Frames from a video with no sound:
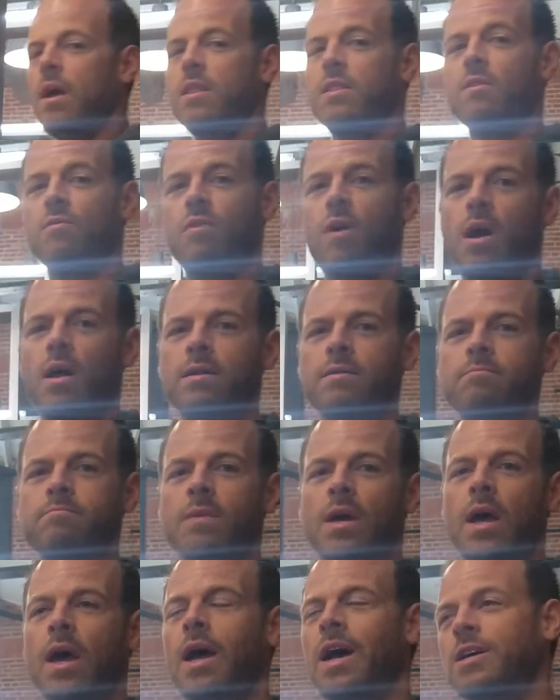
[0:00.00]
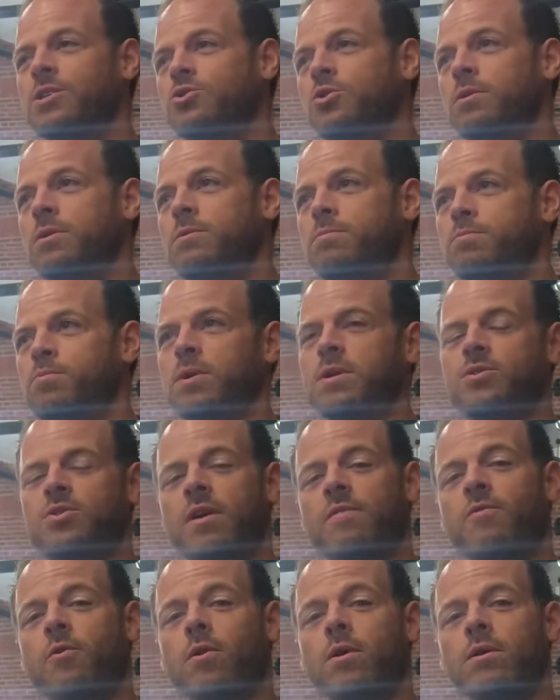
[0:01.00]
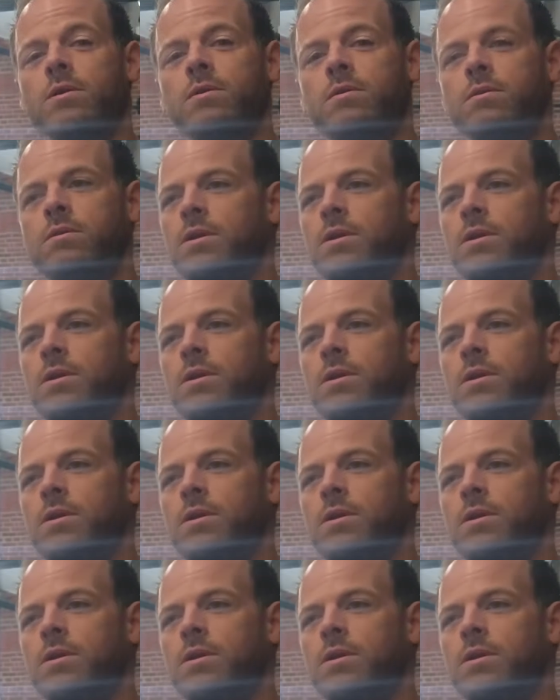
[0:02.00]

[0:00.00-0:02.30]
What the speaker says: The run is pretty straightforward.